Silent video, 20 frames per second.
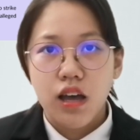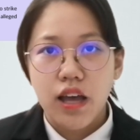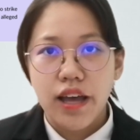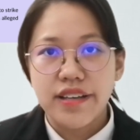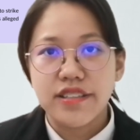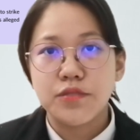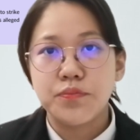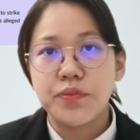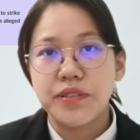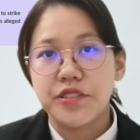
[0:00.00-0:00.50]

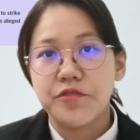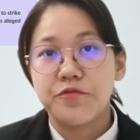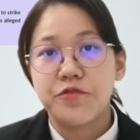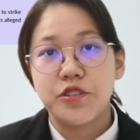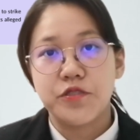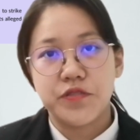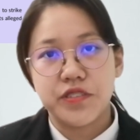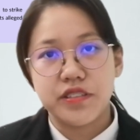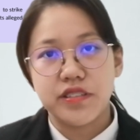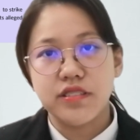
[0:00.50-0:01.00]
as being
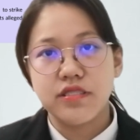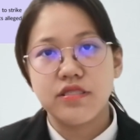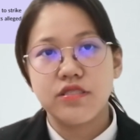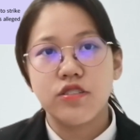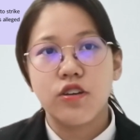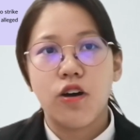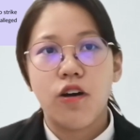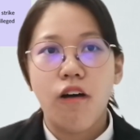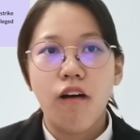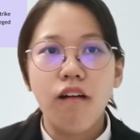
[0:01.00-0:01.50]

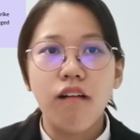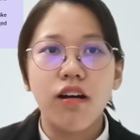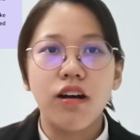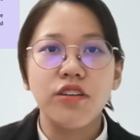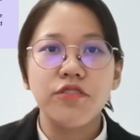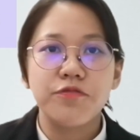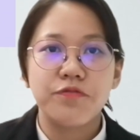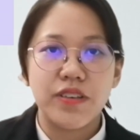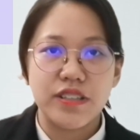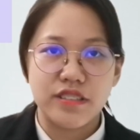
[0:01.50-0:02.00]
frivolous
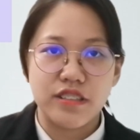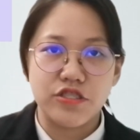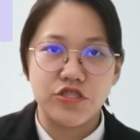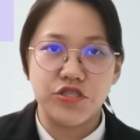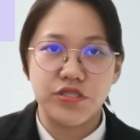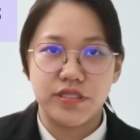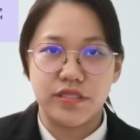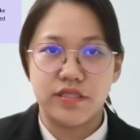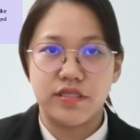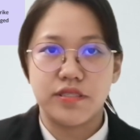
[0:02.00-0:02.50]
or
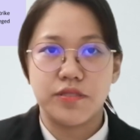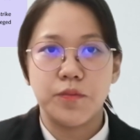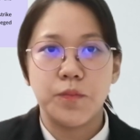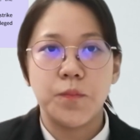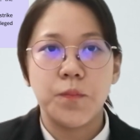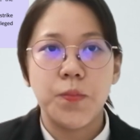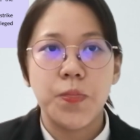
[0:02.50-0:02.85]
vexatious.